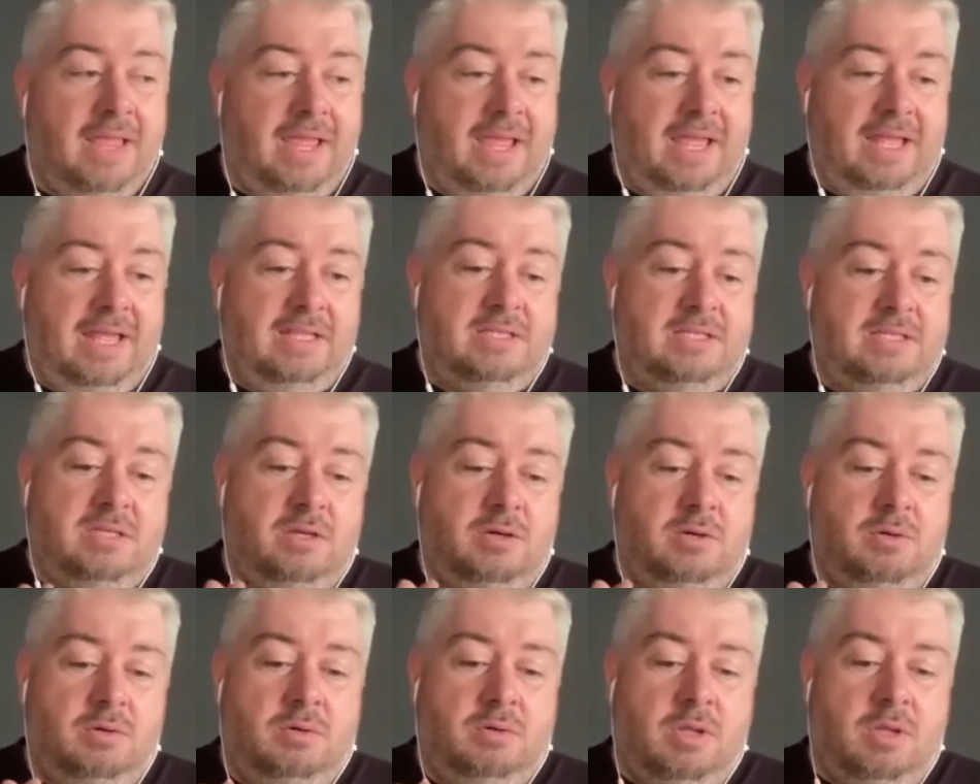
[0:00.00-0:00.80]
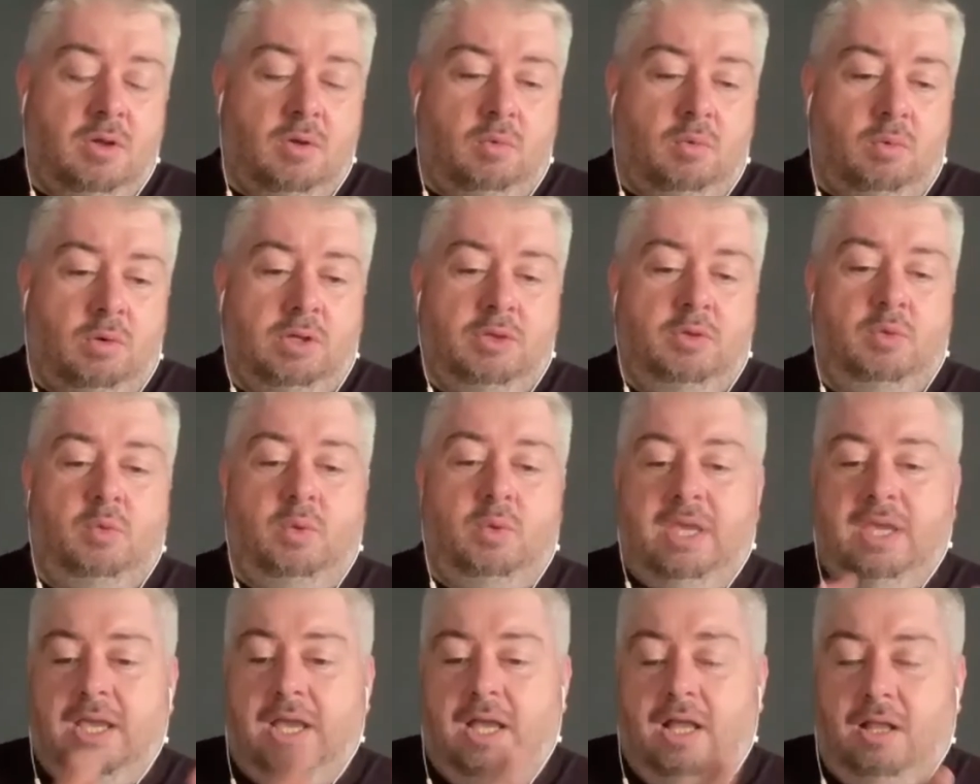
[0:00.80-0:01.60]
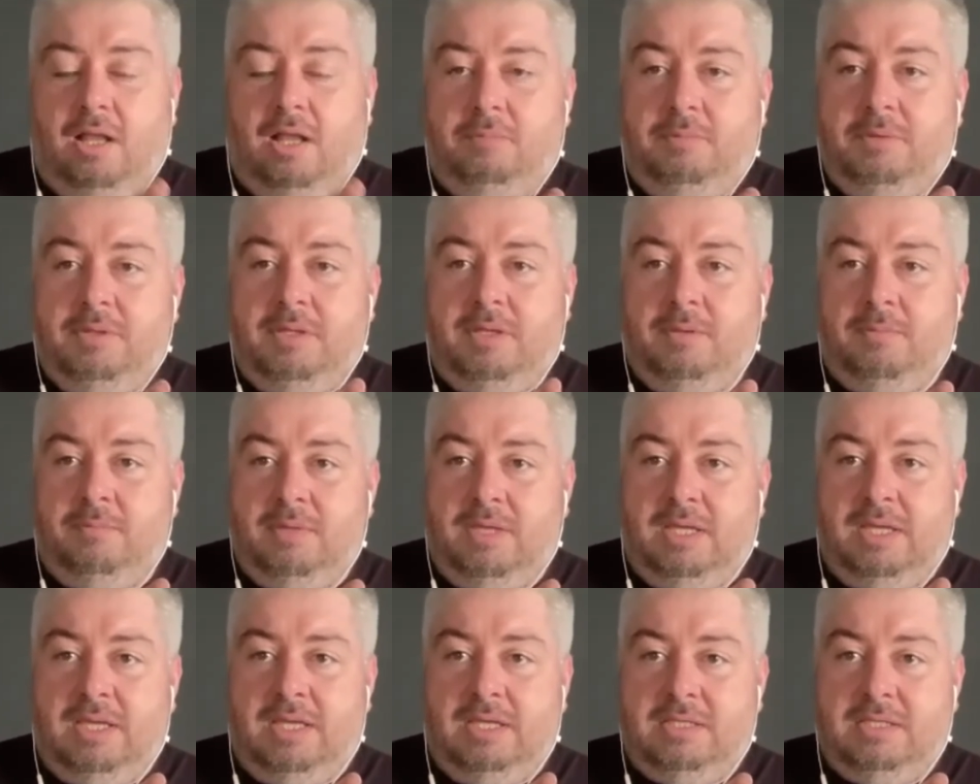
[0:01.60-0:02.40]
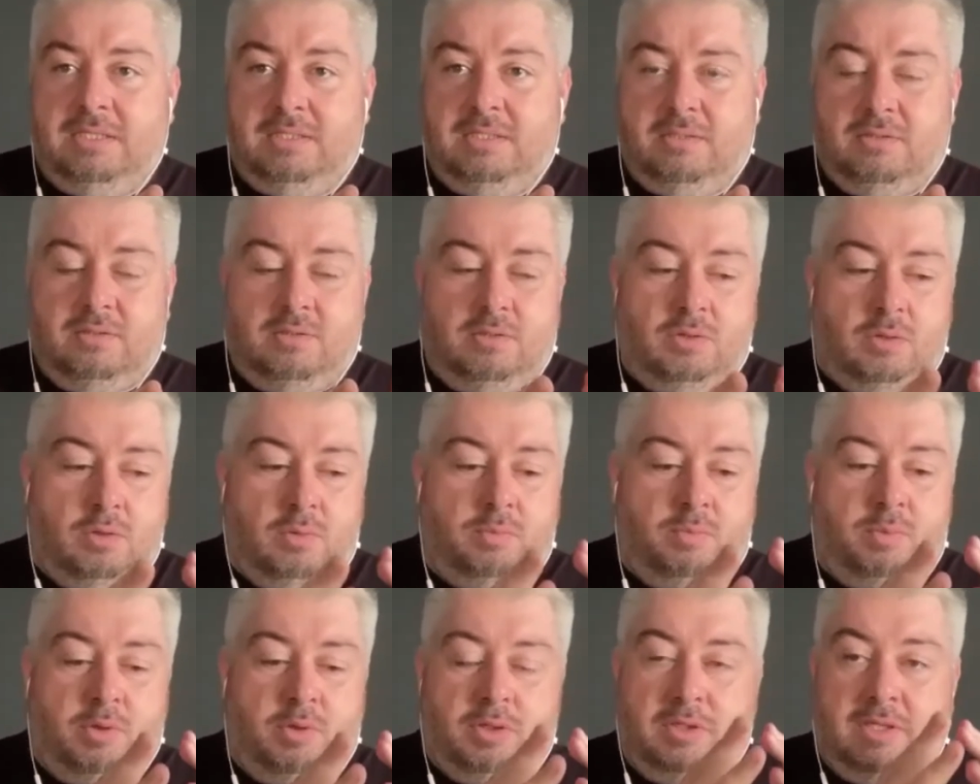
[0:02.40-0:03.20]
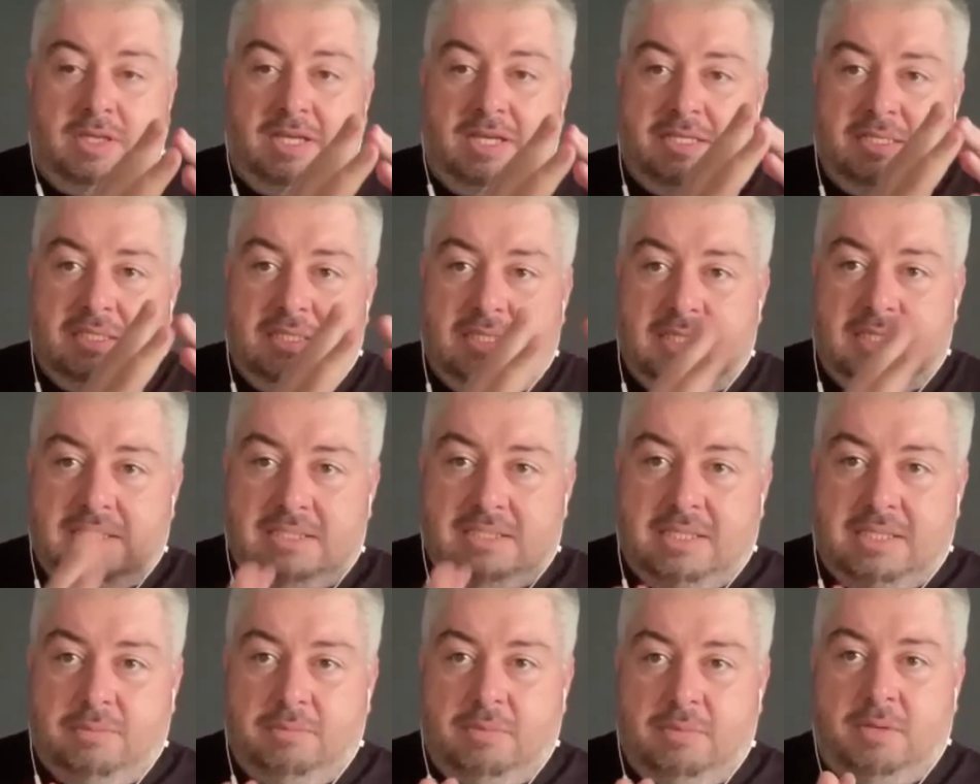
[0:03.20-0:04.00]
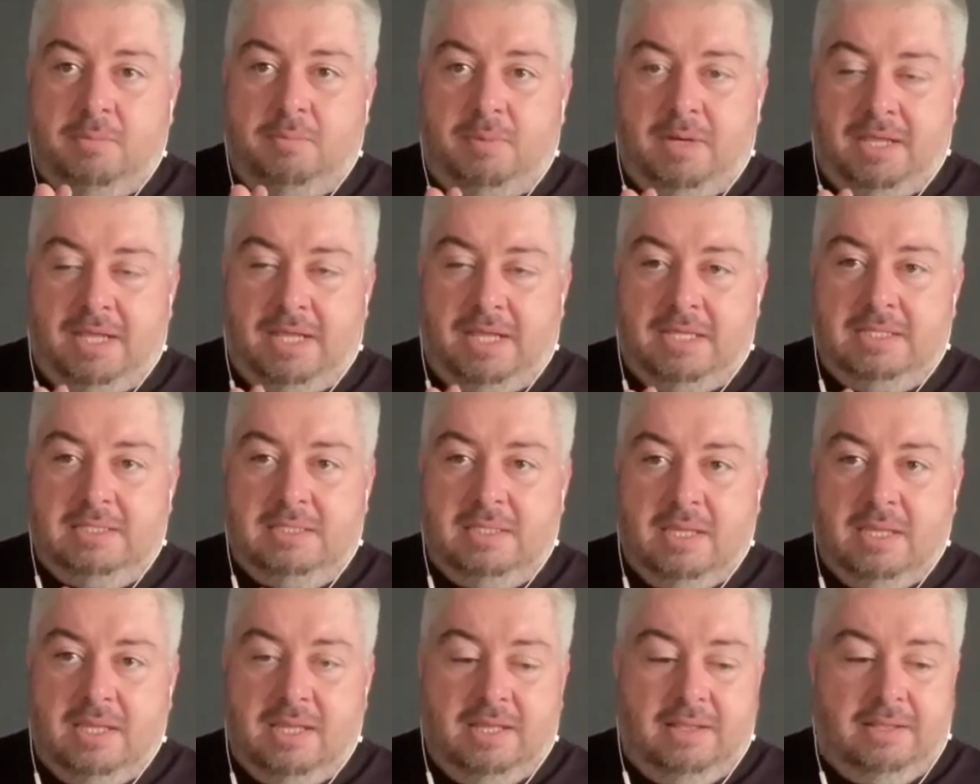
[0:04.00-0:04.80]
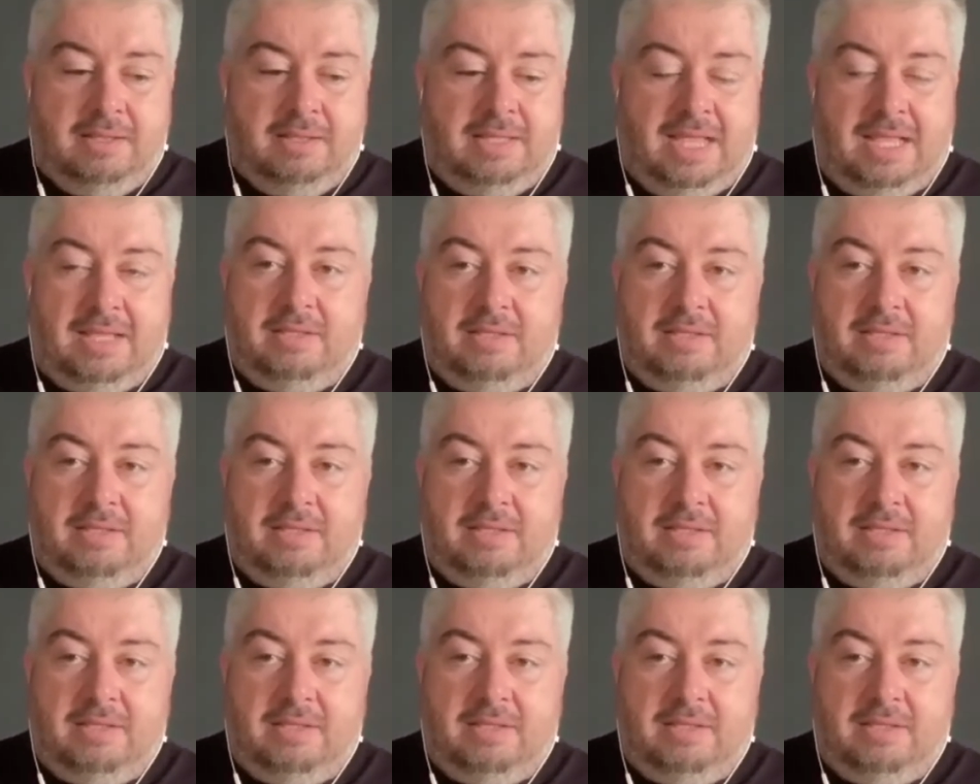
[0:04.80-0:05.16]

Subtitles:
And so what we help them is to put a system in place that